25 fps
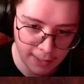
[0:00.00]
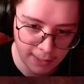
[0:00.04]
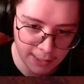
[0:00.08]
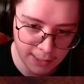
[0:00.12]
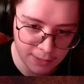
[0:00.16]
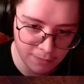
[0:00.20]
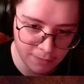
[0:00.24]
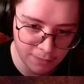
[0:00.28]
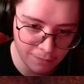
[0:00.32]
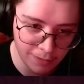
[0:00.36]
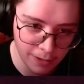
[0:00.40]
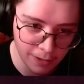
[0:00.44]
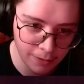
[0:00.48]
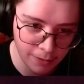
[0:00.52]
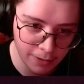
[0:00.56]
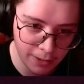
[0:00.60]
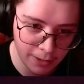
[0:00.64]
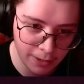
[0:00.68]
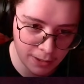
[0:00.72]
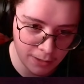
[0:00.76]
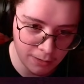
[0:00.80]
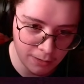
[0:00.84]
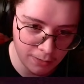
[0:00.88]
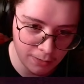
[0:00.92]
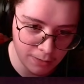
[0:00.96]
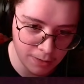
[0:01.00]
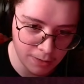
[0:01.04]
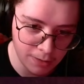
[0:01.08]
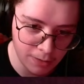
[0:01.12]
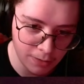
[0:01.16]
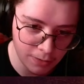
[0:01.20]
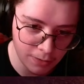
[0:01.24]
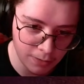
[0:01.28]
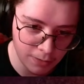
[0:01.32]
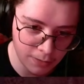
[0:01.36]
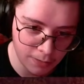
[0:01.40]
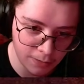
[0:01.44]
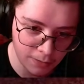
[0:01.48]
very
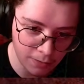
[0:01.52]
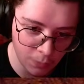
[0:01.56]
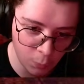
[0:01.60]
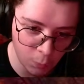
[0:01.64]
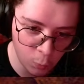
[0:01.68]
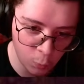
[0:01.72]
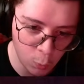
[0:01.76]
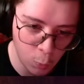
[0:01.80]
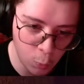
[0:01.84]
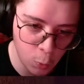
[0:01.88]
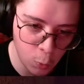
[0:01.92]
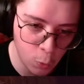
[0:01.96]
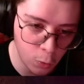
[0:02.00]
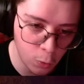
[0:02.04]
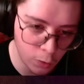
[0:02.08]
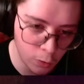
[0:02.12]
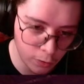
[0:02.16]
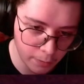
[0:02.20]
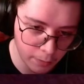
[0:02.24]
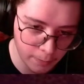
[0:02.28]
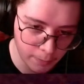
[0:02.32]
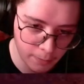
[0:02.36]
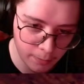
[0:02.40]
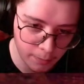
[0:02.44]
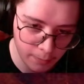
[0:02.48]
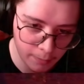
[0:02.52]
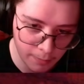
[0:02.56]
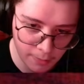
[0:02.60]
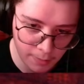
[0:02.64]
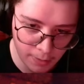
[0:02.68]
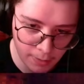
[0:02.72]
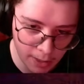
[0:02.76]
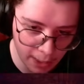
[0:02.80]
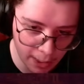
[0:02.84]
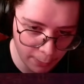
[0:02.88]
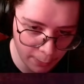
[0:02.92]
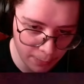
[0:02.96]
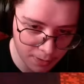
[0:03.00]
warm,
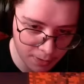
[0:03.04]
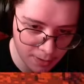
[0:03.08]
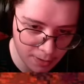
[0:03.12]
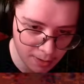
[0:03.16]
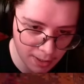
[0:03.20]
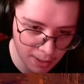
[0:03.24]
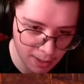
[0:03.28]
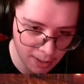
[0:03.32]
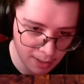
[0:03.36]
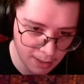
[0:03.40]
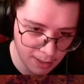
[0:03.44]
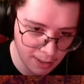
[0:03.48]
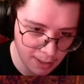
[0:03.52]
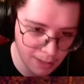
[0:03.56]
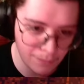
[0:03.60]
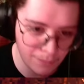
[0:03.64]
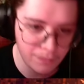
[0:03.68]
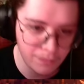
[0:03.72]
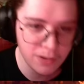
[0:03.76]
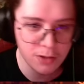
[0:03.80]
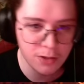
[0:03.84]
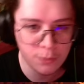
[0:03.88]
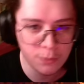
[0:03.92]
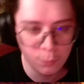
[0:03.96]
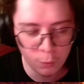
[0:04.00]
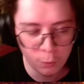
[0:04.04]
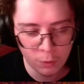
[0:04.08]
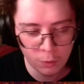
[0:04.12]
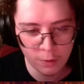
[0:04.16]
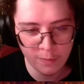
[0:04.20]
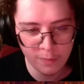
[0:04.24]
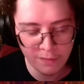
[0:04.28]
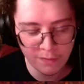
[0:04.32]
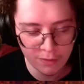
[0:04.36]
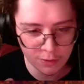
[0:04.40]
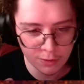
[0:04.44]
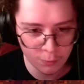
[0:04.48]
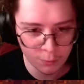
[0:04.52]
I would say. It feels warm, it
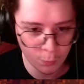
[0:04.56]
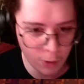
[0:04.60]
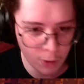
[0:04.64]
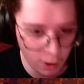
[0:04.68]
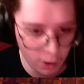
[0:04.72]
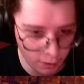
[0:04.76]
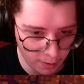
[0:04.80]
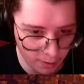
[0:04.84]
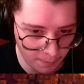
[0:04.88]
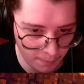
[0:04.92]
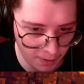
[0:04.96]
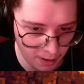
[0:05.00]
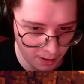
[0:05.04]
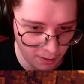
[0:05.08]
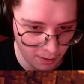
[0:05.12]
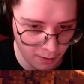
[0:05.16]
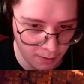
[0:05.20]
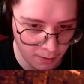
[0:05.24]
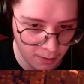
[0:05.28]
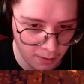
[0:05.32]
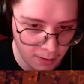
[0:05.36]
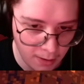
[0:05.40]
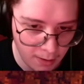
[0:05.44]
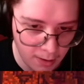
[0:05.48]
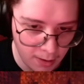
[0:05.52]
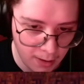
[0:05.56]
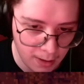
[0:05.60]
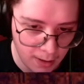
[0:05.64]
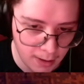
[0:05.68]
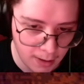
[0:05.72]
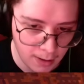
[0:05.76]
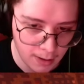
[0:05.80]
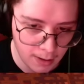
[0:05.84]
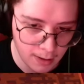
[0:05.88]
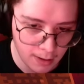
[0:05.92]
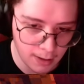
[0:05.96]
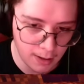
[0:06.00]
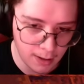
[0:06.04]
feels welcoming.
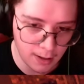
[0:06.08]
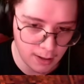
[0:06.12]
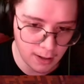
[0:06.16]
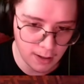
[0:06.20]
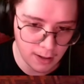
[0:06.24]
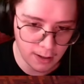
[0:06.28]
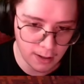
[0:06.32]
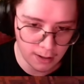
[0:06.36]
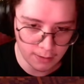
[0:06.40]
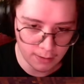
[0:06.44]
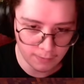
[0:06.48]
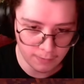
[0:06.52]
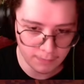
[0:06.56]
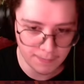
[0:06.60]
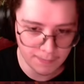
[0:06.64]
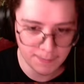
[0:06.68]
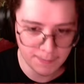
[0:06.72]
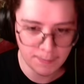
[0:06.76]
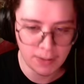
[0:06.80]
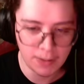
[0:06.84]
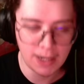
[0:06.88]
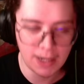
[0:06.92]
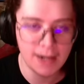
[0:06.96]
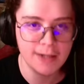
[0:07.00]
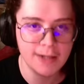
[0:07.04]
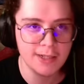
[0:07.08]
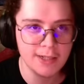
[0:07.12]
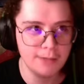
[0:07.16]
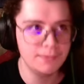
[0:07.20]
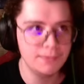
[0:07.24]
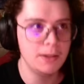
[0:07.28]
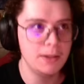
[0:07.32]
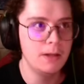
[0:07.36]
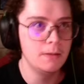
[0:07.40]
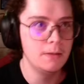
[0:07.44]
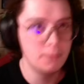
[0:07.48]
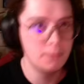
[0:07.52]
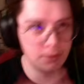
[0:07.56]
Possibly
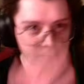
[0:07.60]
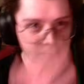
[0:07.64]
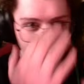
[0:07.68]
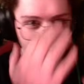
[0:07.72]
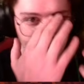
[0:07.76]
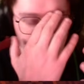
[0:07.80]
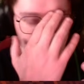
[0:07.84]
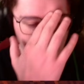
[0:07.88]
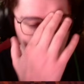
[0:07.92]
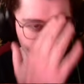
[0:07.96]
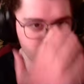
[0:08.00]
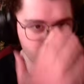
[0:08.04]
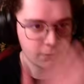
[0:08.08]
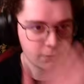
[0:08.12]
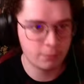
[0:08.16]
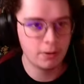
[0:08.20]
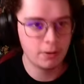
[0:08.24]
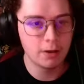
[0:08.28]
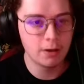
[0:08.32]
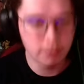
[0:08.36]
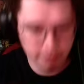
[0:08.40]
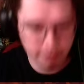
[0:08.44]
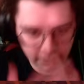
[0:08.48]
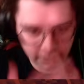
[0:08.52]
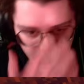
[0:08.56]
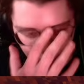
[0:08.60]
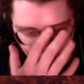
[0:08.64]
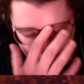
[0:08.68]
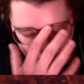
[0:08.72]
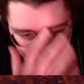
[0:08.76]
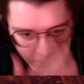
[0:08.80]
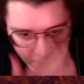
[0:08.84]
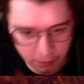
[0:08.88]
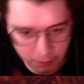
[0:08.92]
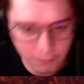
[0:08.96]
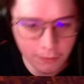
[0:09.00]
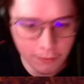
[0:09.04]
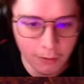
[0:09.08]
the most welcoming room
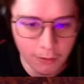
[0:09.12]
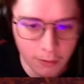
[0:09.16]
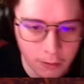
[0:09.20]
so far.